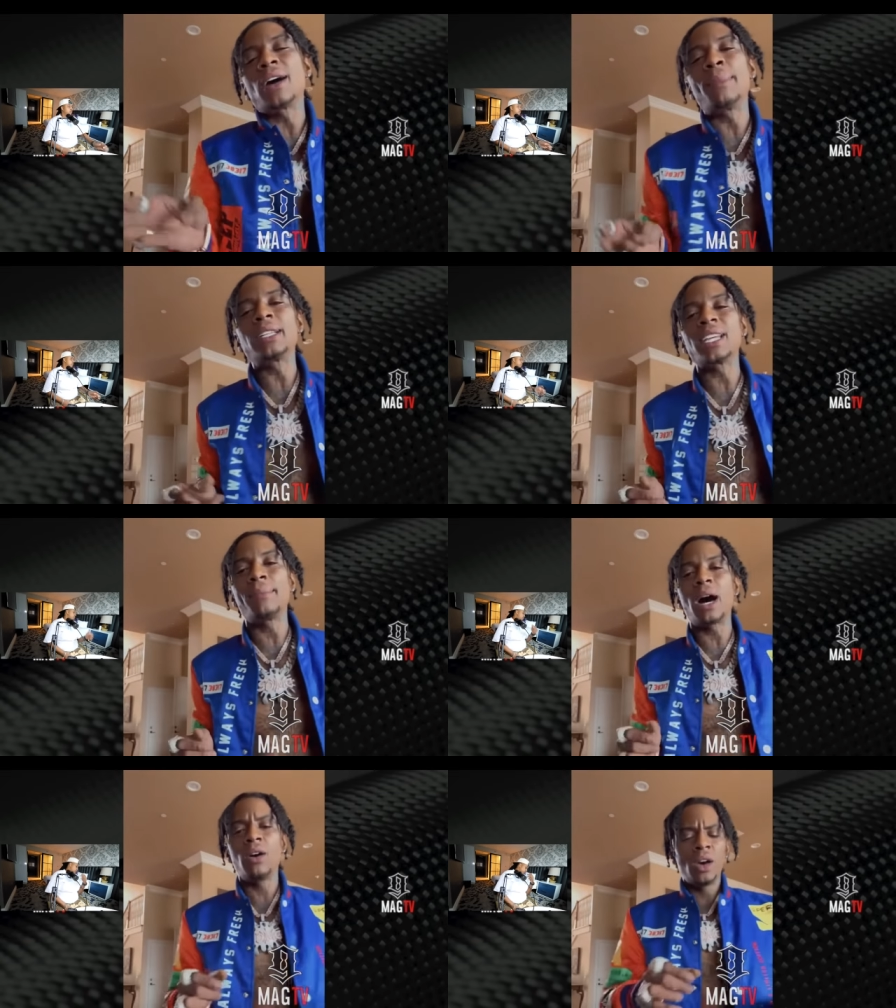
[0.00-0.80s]
talking about,
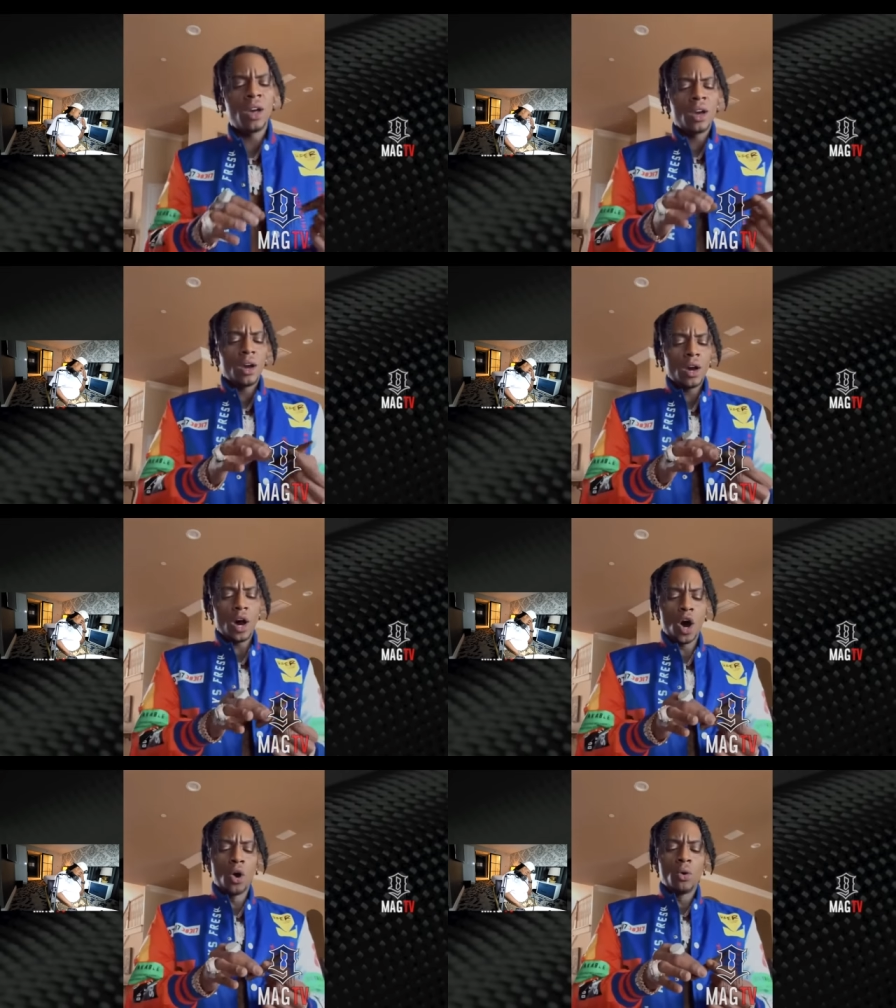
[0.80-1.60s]

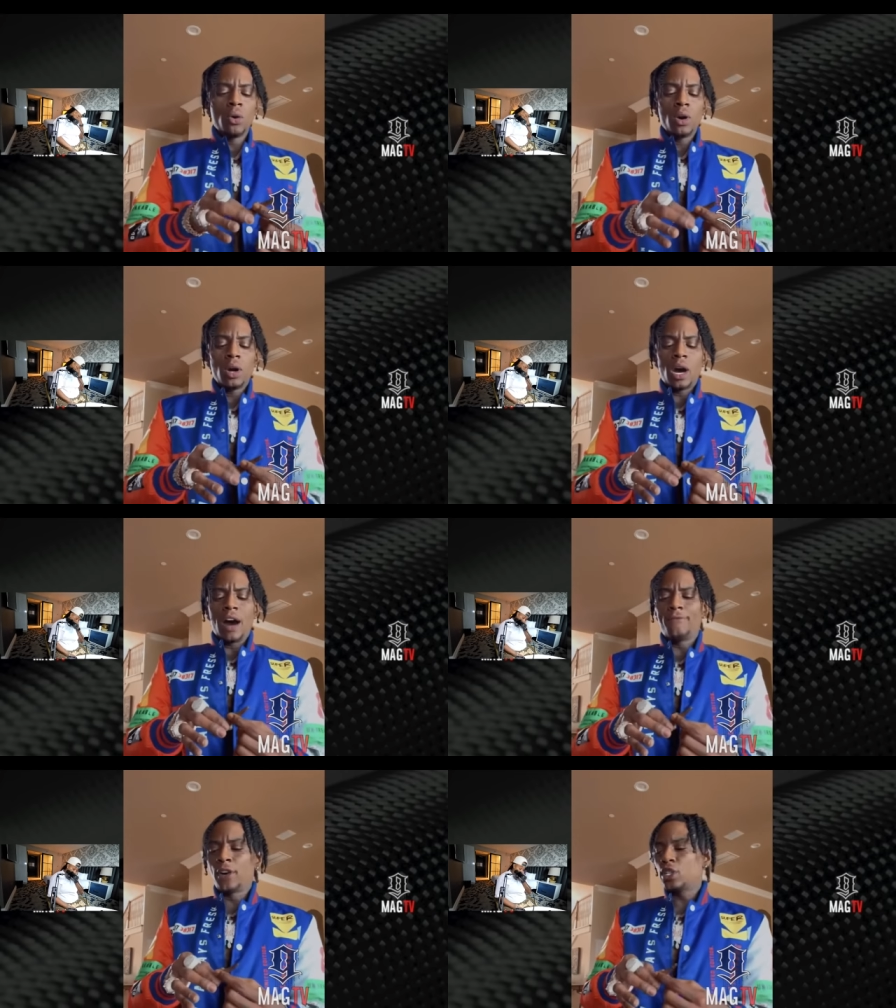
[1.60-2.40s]
oh,
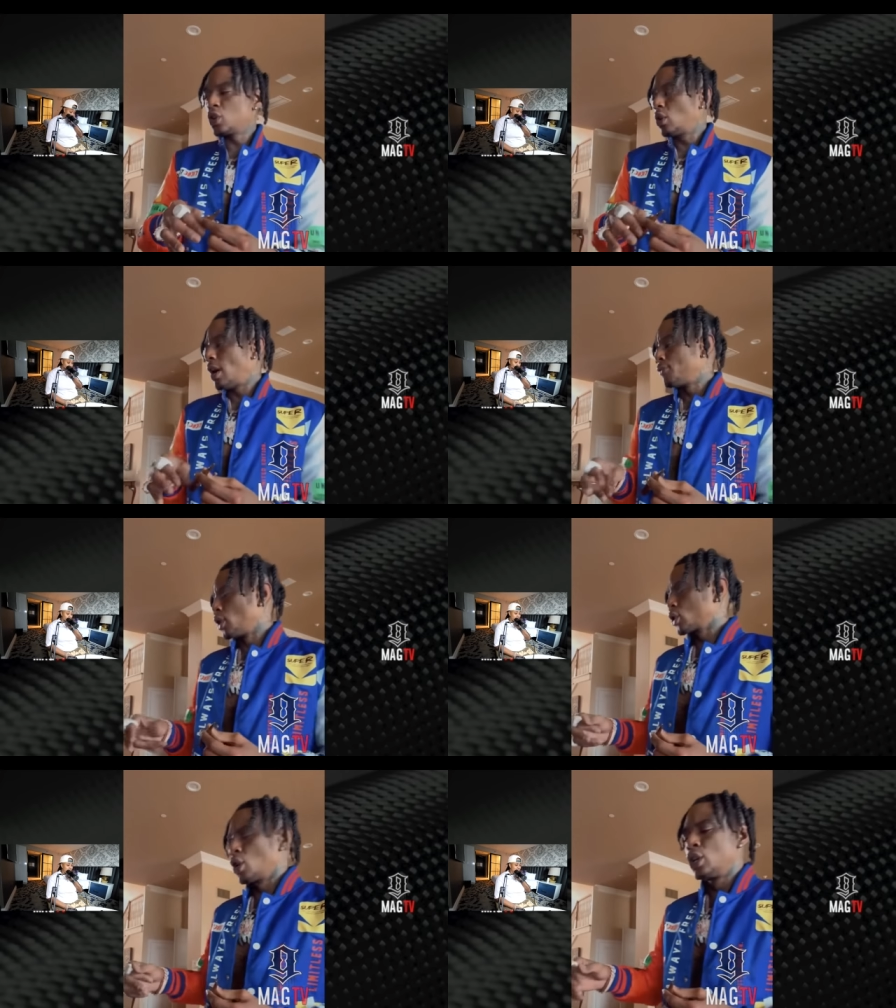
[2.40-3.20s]
I fucked your, I
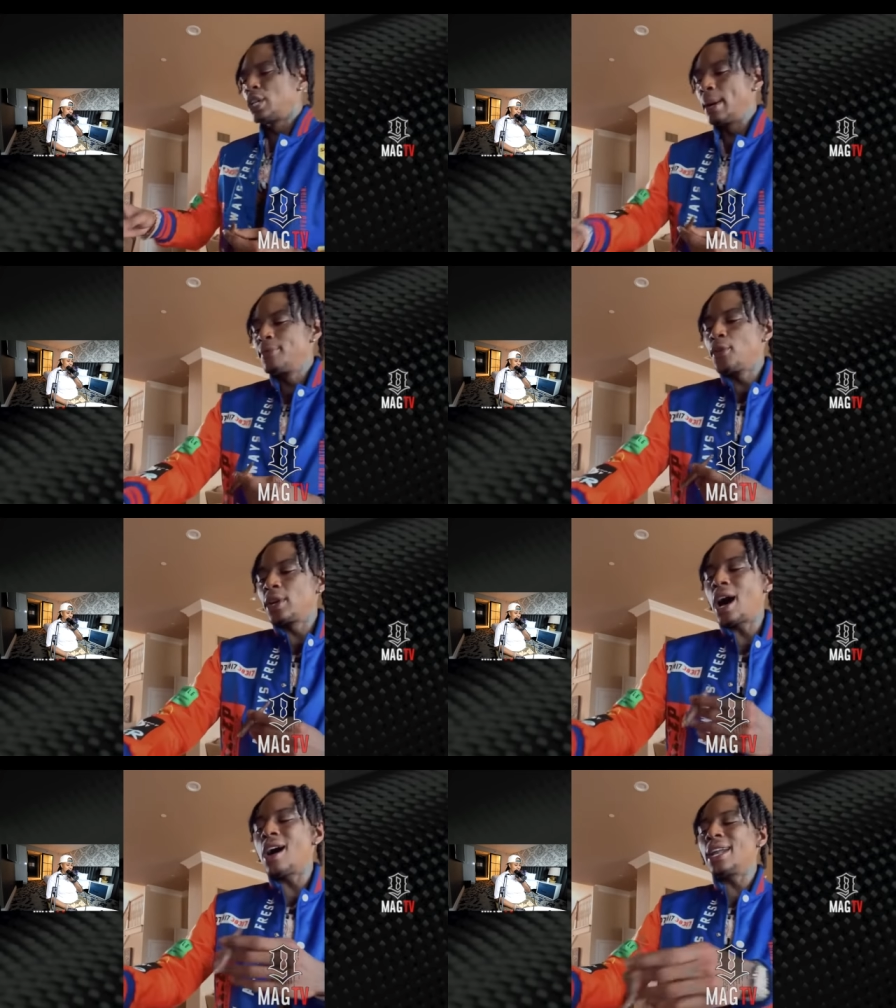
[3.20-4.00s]
fucked her the day
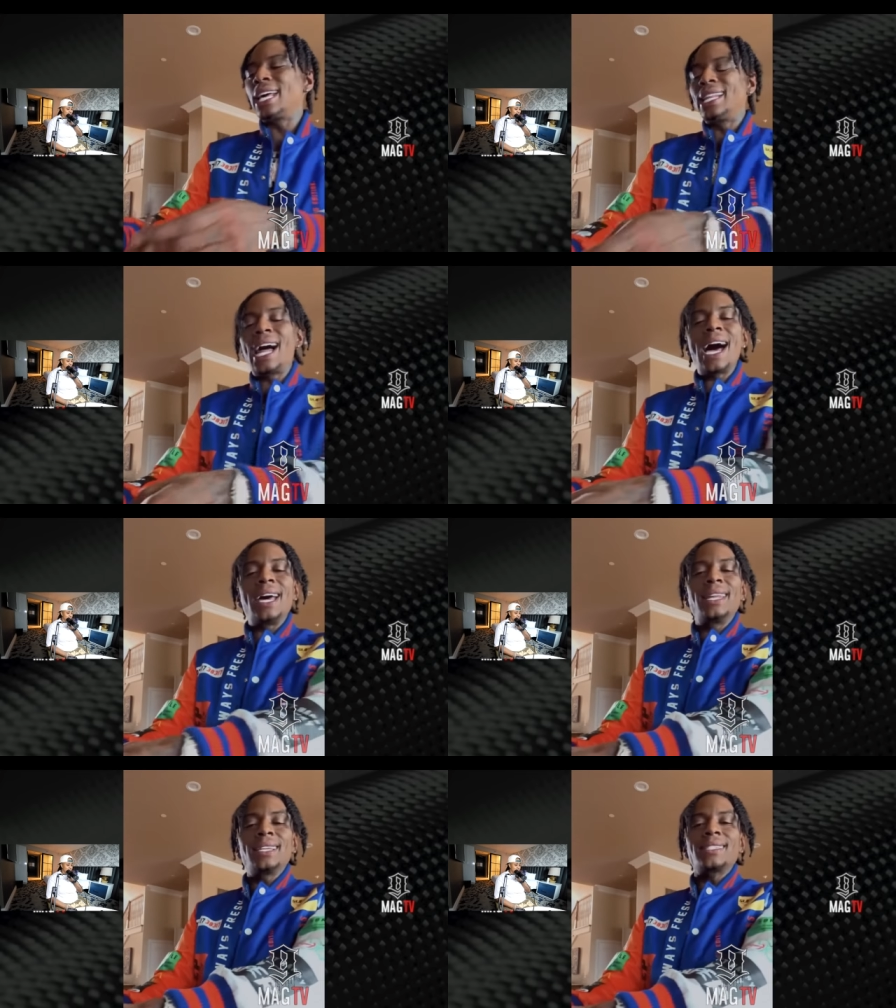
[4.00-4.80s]
before the, all that
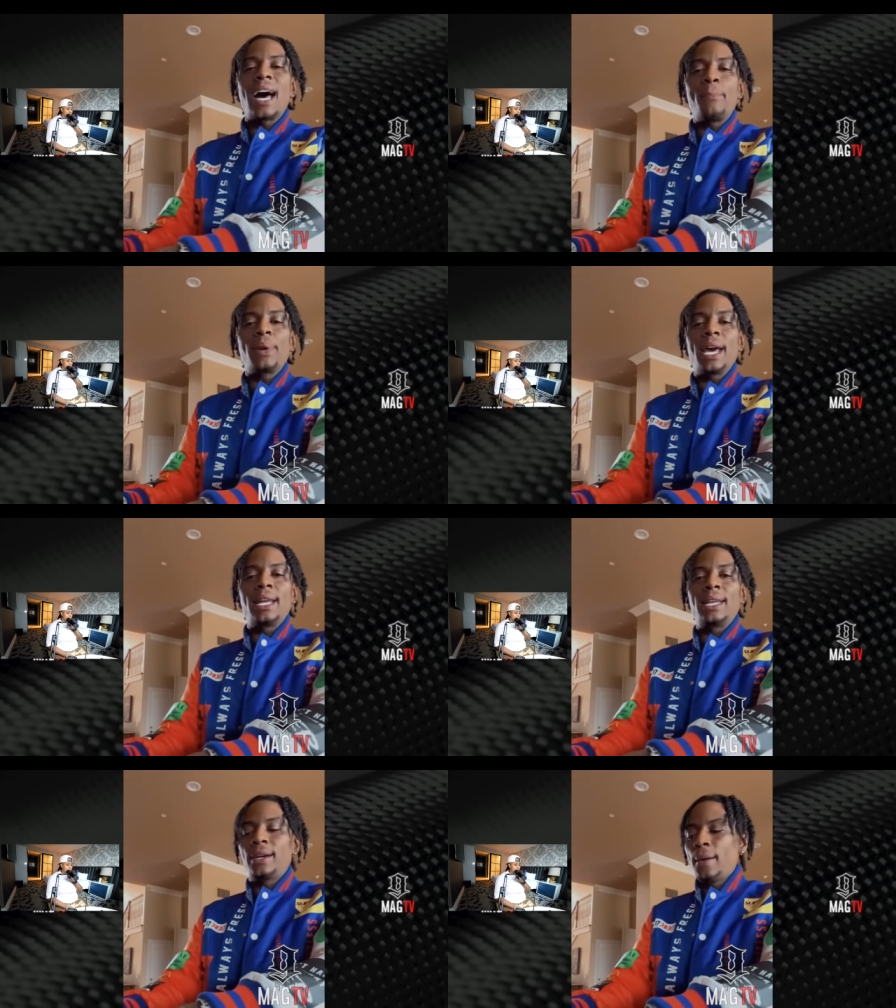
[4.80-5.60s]
line. Stop
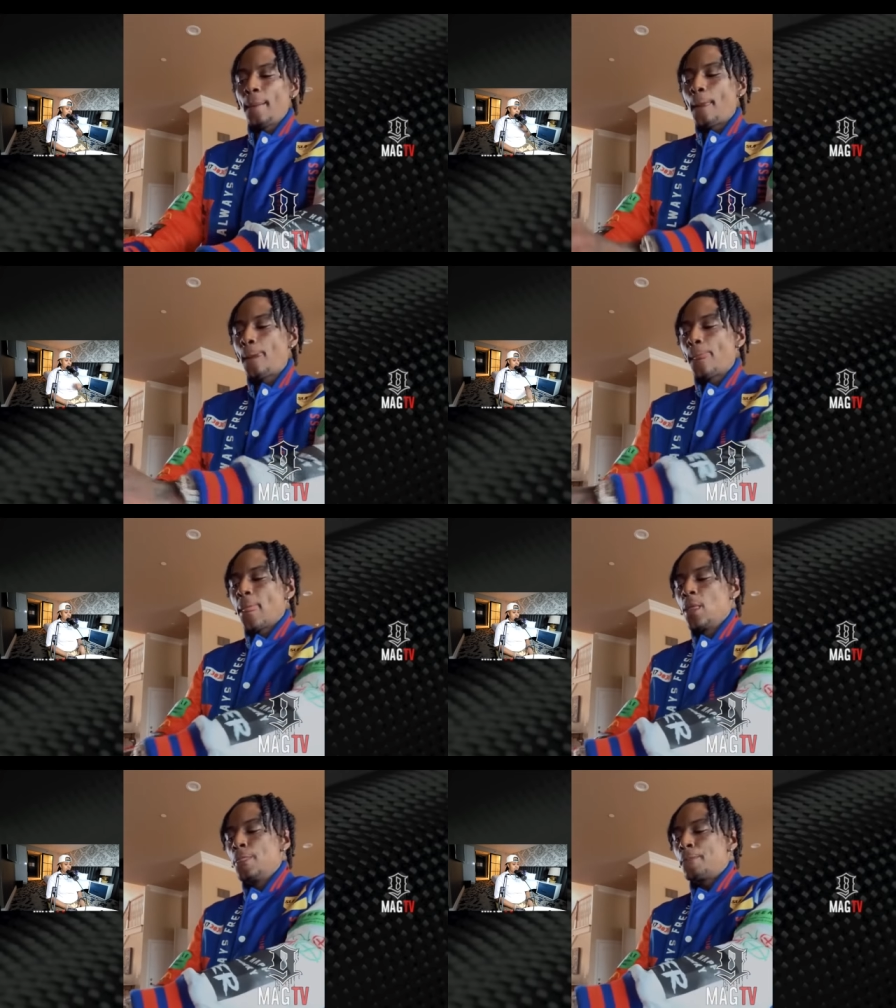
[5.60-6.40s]
playing.
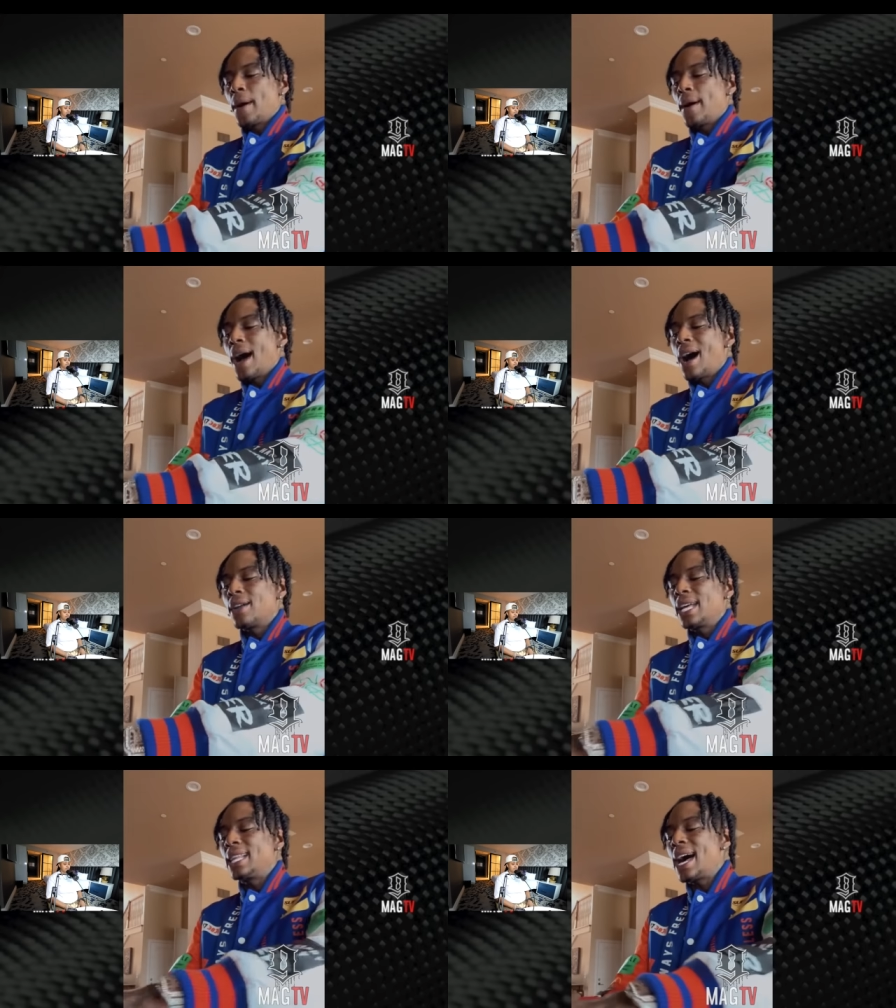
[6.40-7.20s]

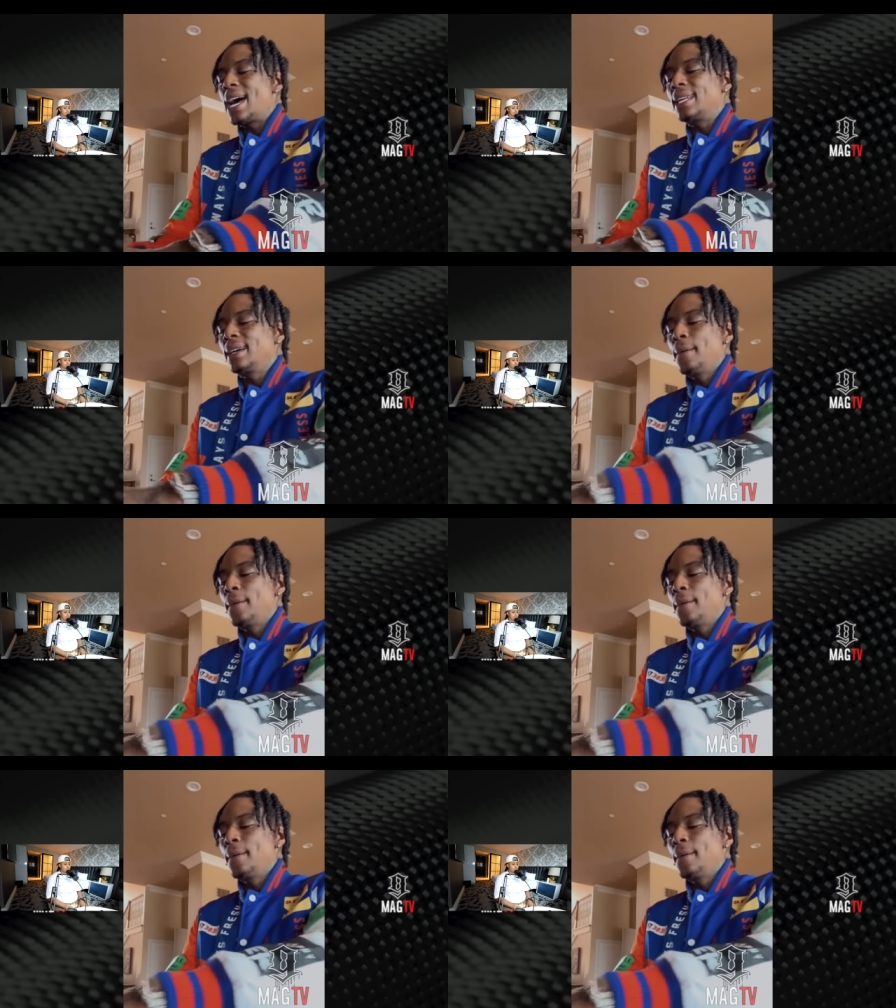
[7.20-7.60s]
All that line.